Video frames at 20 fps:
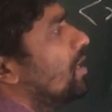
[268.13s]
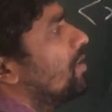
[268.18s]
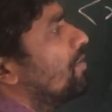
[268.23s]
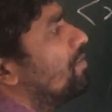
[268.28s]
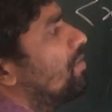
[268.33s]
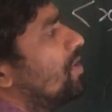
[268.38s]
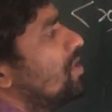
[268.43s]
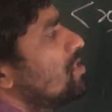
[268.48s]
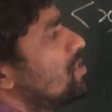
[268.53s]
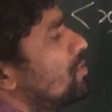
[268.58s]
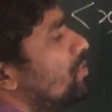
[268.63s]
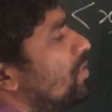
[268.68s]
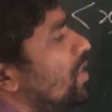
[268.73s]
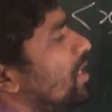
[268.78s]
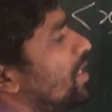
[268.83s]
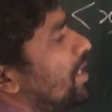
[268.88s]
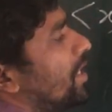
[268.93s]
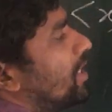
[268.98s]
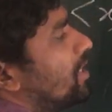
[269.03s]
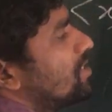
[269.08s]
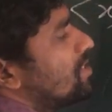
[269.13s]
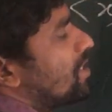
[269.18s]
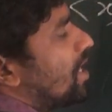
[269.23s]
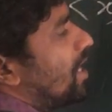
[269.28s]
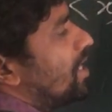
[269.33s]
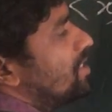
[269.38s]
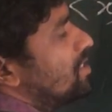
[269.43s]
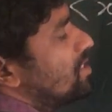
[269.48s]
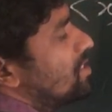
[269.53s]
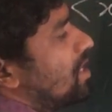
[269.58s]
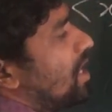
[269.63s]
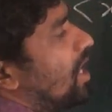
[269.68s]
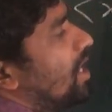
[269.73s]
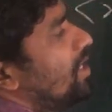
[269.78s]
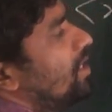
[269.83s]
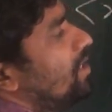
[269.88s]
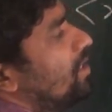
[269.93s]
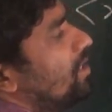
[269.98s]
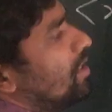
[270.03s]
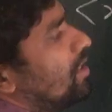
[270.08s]
First we will take psi star,
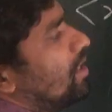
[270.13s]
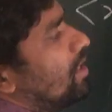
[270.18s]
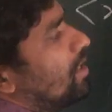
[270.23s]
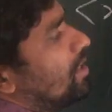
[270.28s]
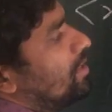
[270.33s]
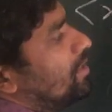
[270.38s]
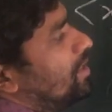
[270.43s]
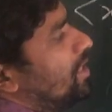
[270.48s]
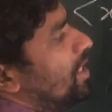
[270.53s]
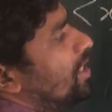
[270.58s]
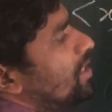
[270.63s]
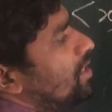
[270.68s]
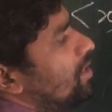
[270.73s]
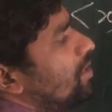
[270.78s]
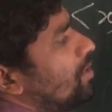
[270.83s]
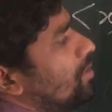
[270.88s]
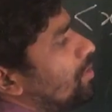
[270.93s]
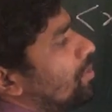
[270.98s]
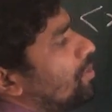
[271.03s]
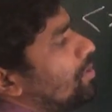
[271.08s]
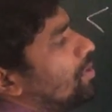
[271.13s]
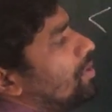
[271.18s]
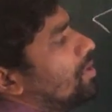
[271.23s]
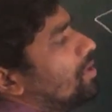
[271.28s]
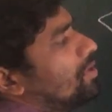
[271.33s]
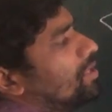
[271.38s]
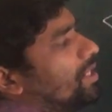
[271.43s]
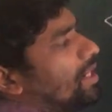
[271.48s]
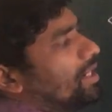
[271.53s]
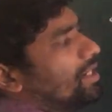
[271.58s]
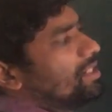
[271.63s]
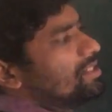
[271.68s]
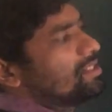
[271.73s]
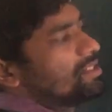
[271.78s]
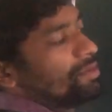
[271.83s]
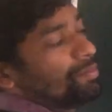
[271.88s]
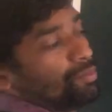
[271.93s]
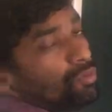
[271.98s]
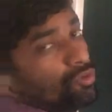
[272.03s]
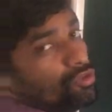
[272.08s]
then that is the
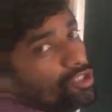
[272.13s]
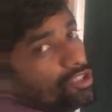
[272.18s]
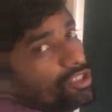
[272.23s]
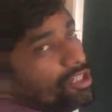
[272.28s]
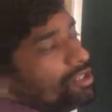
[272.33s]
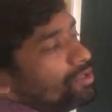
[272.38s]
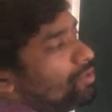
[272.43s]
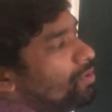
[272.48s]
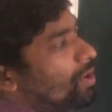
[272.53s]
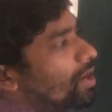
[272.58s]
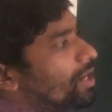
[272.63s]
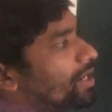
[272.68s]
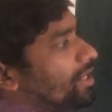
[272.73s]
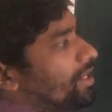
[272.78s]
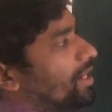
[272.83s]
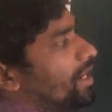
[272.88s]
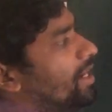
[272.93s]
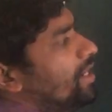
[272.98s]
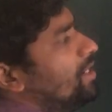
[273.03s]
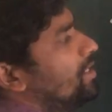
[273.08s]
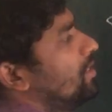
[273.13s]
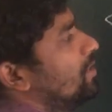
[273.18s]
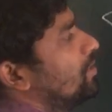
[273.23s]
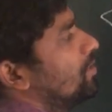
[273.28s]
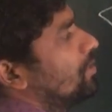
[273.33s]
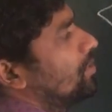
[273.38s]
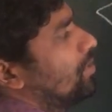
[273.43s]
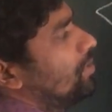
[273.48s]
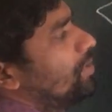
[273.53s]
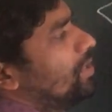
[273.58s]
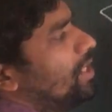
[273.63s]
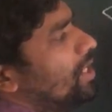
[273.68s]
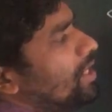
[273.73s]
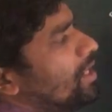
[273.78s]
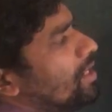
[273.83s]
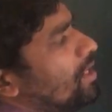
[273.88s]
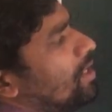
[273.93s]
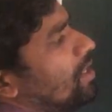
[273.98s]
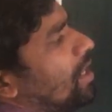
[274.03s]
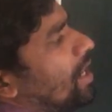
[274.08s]
position coordinate, okay,
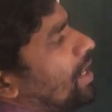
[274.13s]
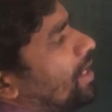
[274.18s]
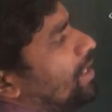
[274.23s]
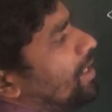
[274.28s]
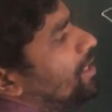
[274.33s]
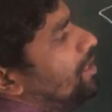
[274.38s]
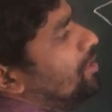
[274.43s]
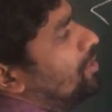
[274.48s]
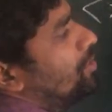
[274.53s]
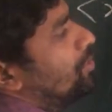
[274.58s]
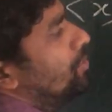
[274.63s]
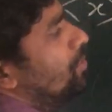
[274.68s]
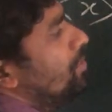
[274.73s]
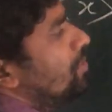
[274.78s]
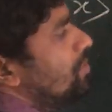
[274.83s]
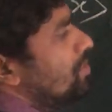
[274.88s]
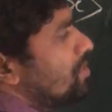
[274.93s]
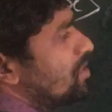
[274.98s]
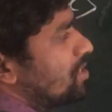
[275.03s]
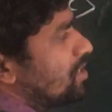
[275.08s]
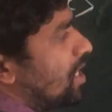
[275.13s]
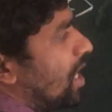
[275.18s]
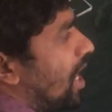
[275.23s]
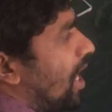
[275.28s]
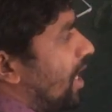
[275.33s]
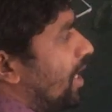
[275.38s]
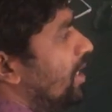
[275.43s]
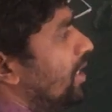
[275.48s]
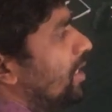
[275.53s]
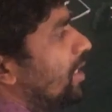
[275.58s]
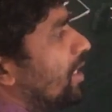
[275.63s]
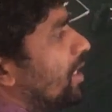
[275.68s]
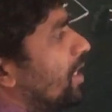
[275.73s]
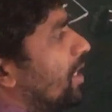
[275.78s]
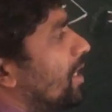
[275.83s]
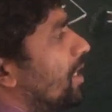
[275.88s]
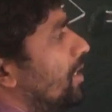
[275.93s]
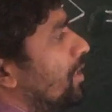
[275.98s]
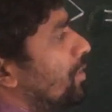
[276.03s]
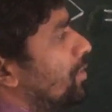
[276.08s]
into psi
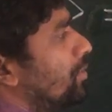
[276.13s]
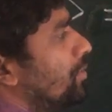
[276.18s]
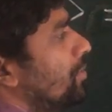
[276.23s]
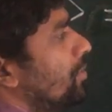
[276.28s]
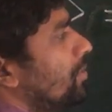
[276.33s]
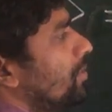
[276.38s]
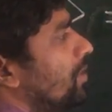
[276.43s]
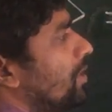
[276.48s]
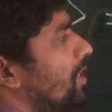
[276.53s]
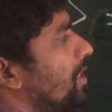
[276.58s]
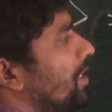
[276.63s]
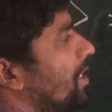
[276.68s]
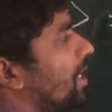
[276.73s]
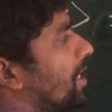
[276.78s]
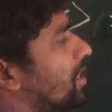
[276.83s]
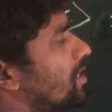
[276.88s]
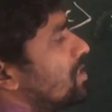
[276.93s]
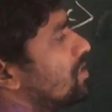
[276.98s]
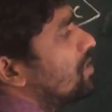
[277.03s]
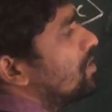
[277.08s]
into dx,